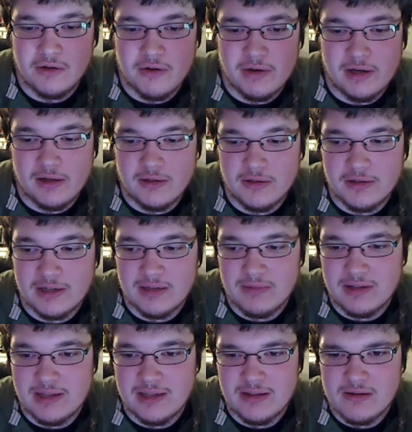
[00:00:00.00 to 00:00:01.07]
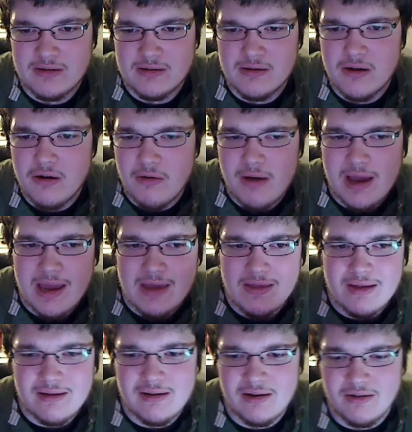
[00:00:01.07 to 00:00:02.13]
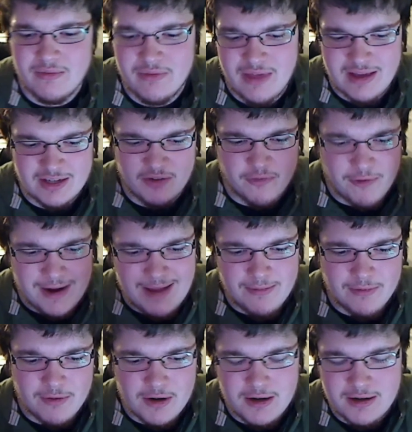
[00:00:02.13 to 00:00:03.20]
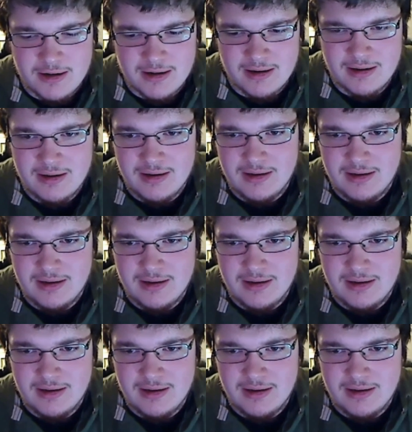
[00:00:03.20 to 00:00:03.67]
go in and I'll look and I'll be like, there's no way that, you know, things are framed wrong.